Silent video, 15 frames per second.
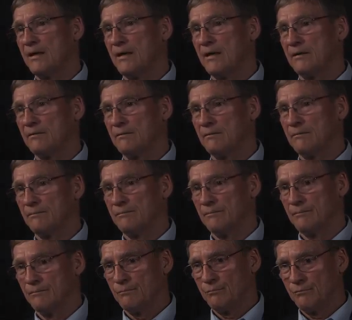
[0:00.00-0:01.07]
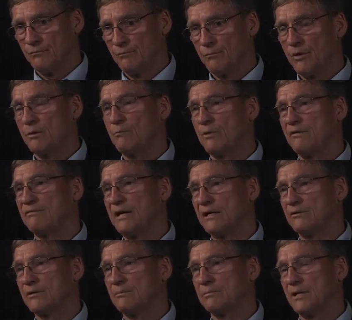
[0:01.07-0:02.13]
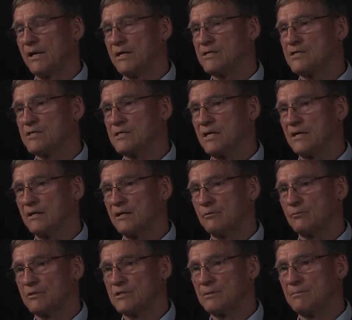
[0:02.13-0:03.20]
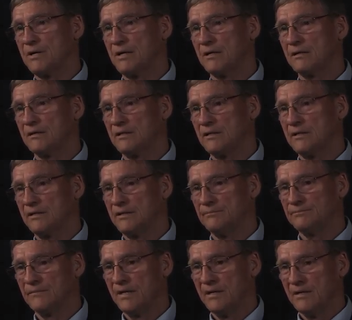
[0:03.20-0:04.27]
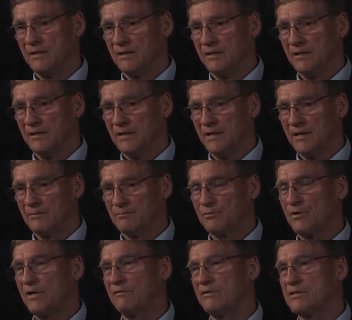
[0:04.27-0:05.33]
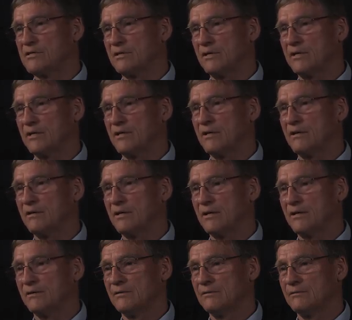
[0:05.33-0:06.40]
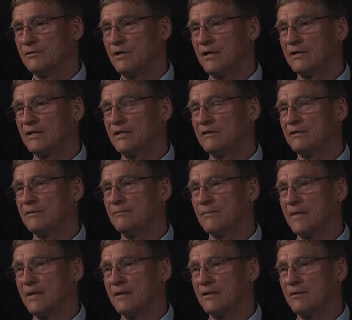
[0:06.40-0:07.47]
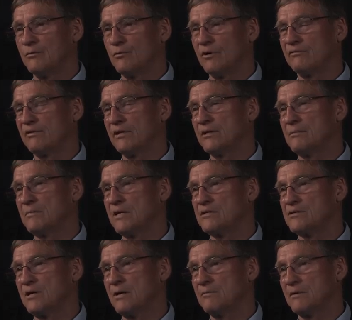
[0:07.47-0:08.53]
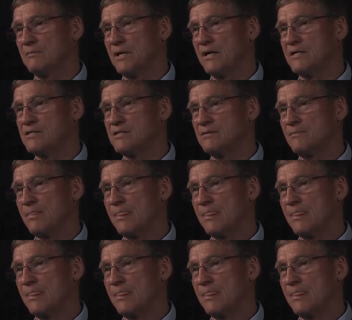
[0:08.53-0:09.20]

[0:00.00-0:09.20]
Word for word: and we we found a place, and it was apparently uh, a previously uh, dug in uh, North Vietnamese Army base